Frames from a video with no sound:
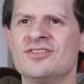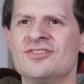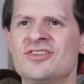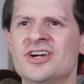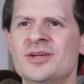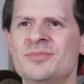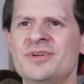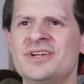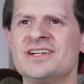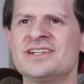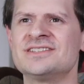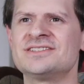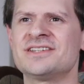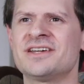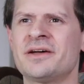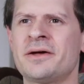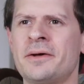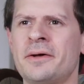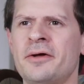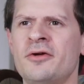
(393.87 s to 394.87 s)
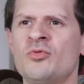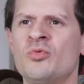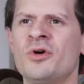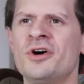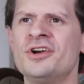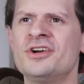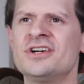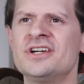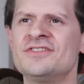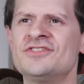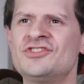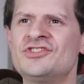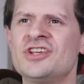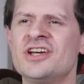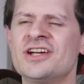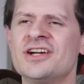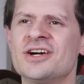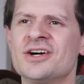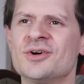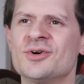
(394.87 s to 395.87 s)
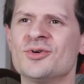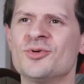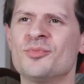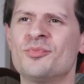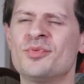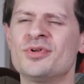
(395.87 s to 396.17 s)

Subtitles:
Right, because I wonder if Sega